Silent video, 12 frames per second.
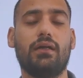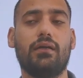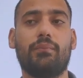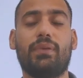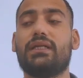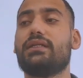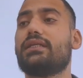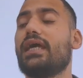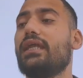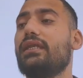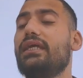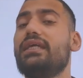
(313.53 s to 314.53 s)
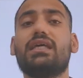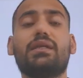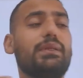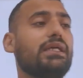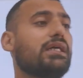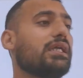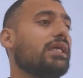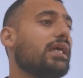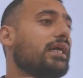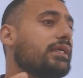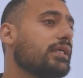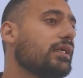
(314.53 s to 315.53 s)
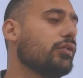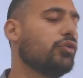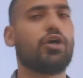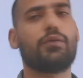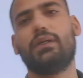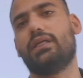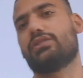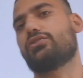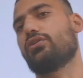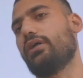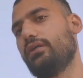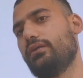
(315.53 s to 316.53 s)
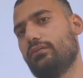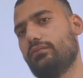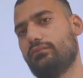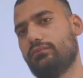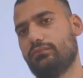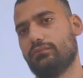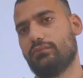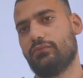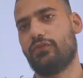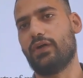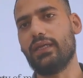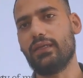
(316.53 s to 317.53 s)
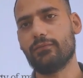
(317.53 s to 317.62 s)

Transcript: but it can neither be created nor be destroyed. Fine?